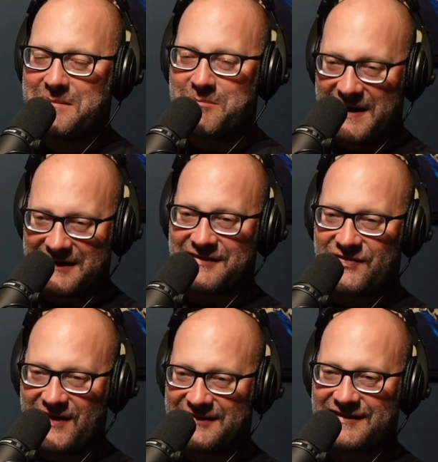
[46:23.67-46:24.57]
But
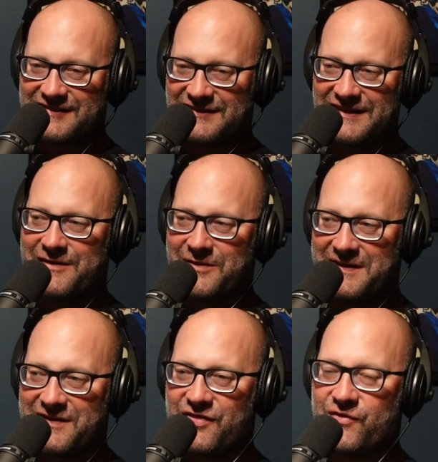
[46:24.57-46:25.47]
this is
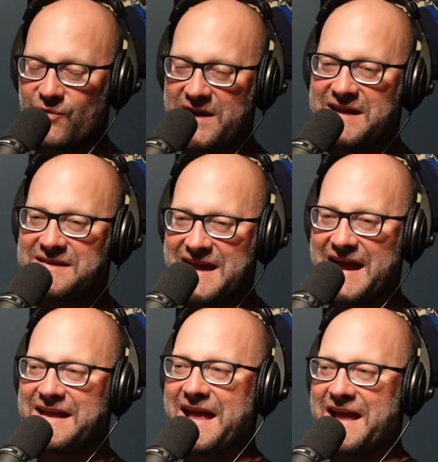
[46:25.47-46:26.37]
literally
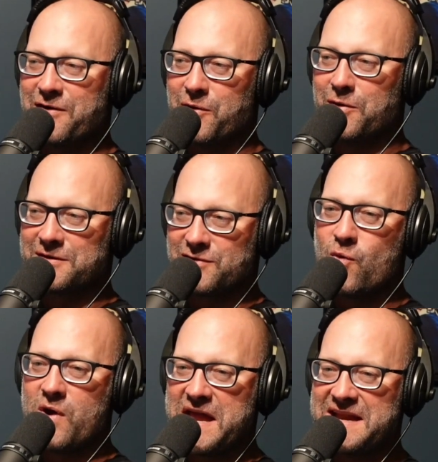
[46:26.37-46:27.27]
3-decade-old
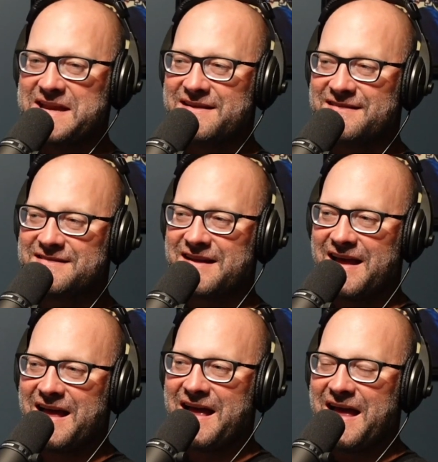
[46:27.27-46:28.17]
Wheaties.
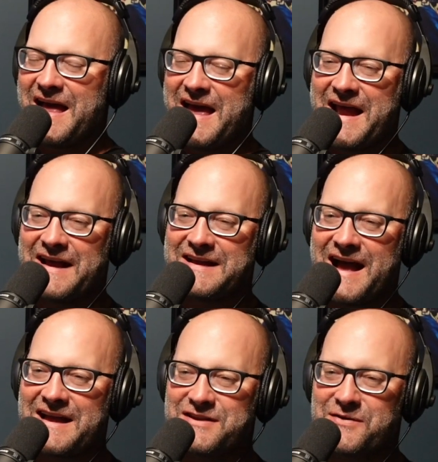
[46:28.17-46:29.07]
And
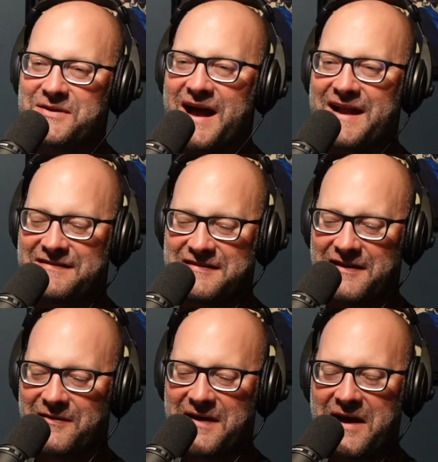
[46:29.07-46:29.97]
I do kind of sit
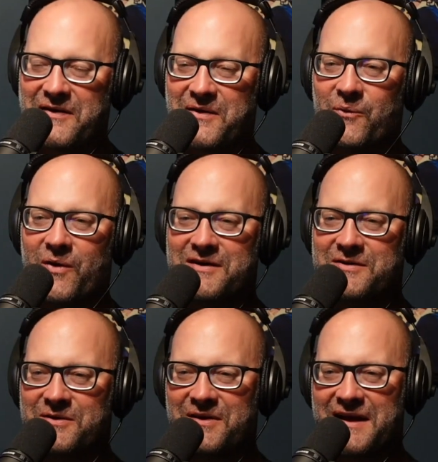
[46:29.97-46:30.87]
around and
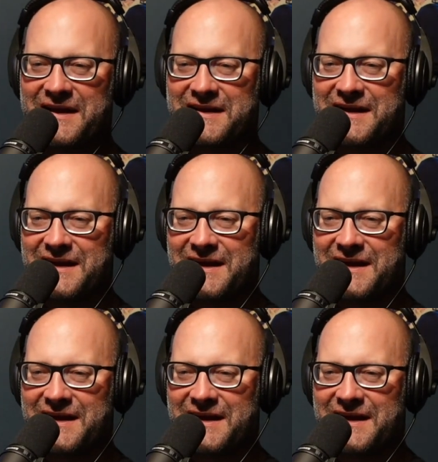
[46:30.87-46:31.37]
wonder, like,